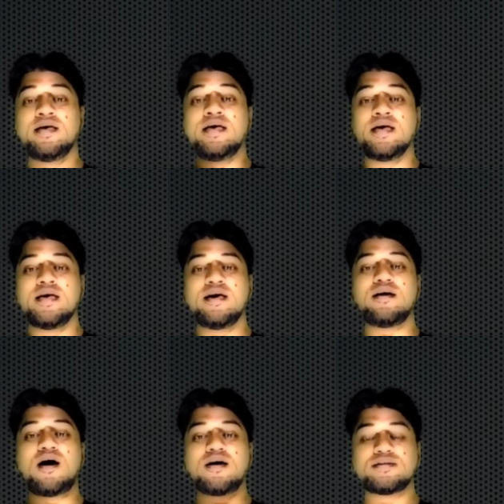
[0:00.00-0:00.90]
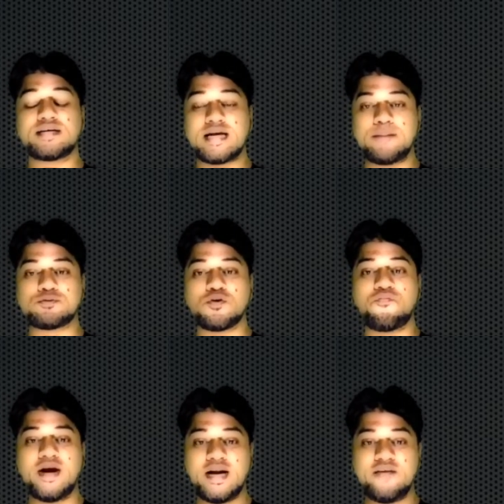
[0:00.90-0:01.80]
Here are the types
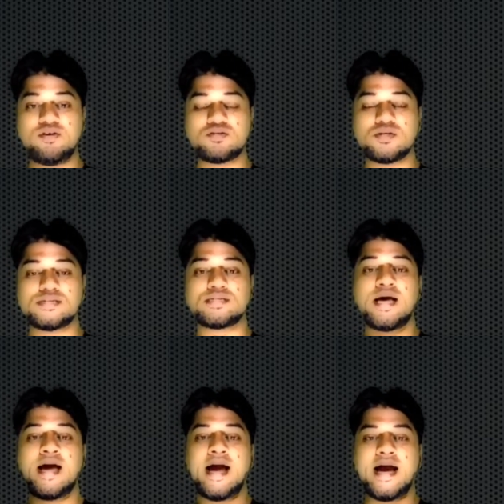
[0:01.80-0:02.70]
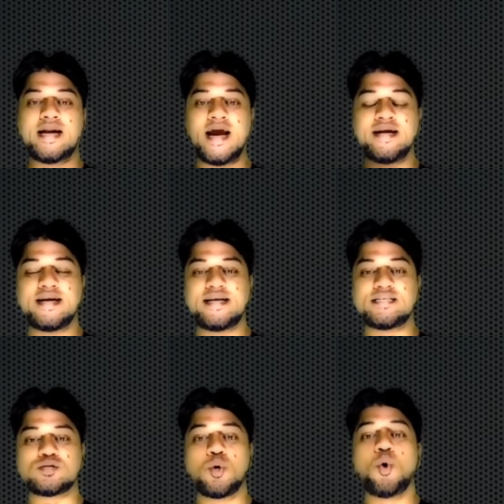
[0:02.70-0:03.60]
of individuals and
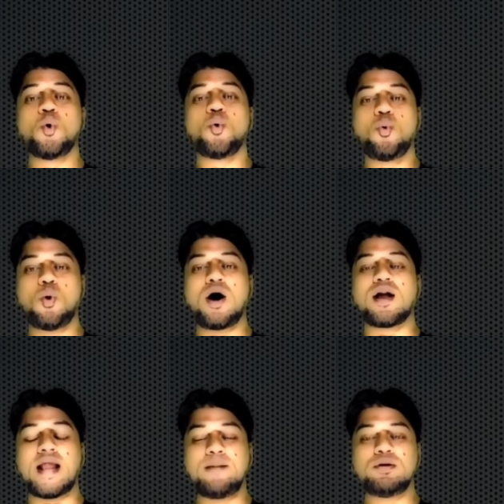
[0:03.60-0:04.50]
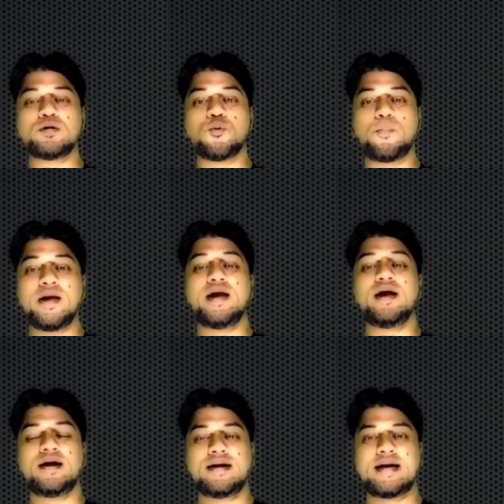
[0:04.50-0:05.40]
entities who are liable to
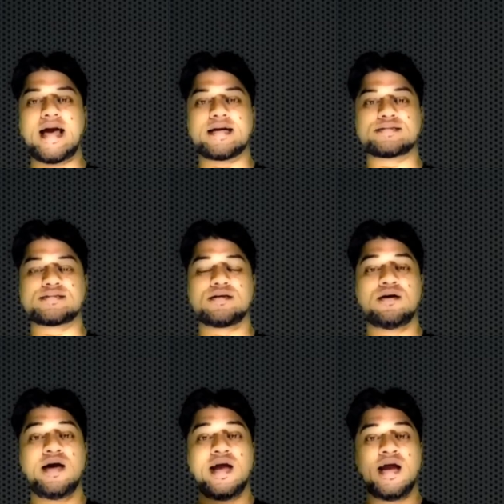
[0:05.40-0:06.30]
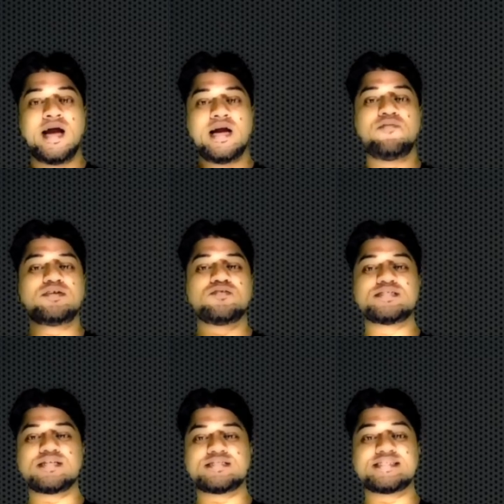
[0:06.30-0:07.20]
pay tax.
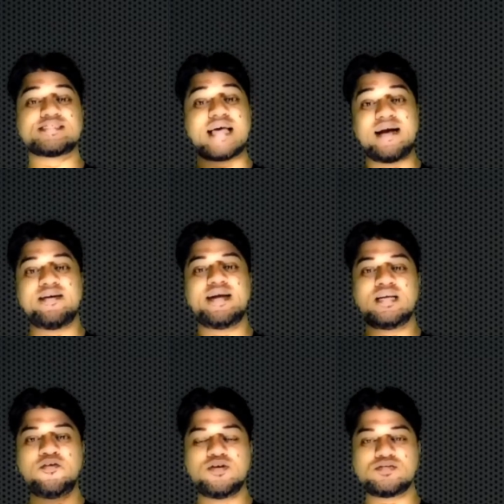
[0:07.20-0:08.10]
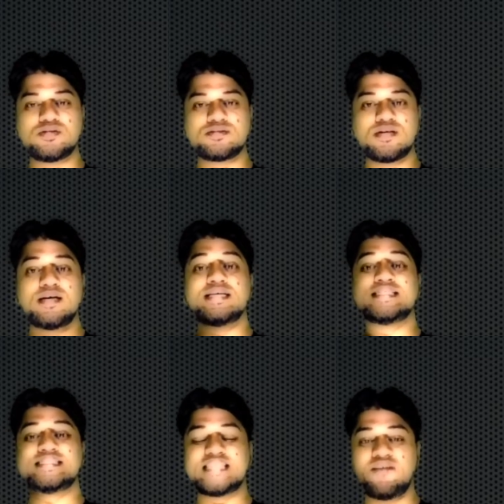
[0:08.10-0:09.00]
Individuals such as salaried individuals,
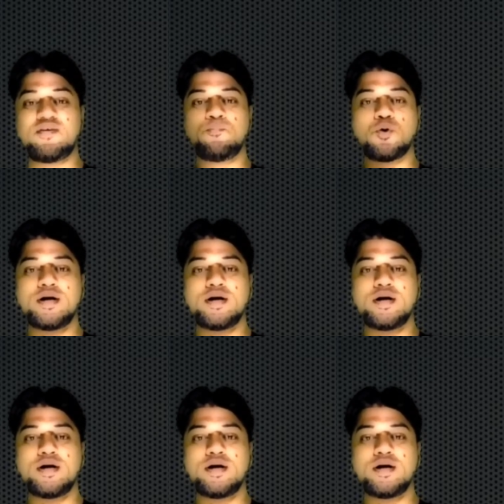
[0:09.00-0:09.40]
self employed